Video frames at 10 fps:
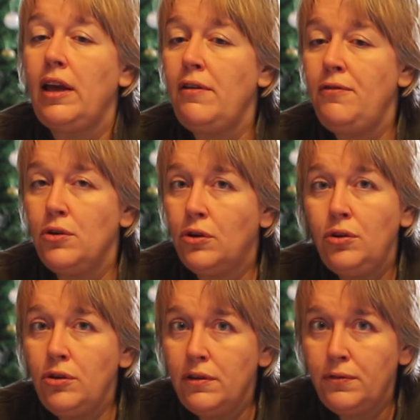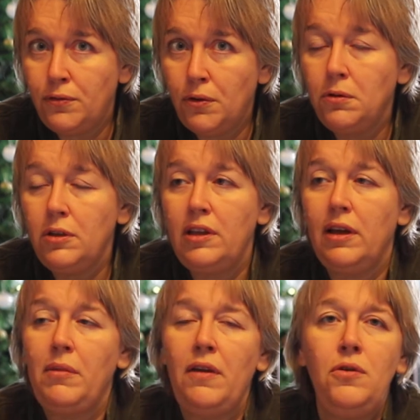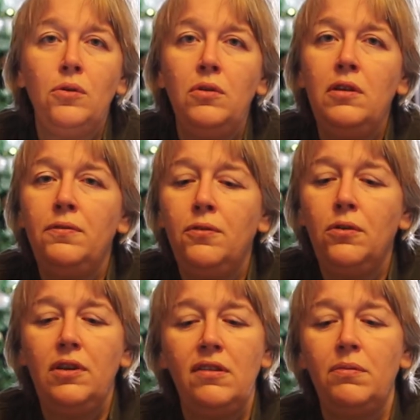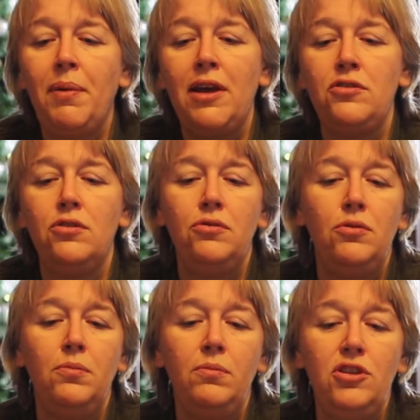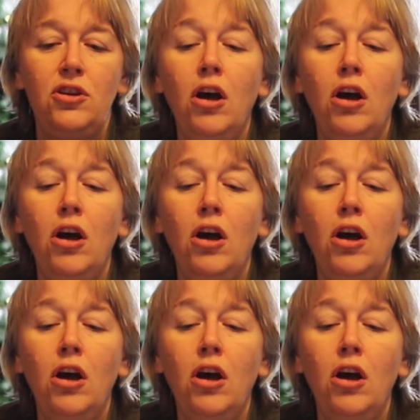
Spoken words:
if you could afford them, if you could afford a special room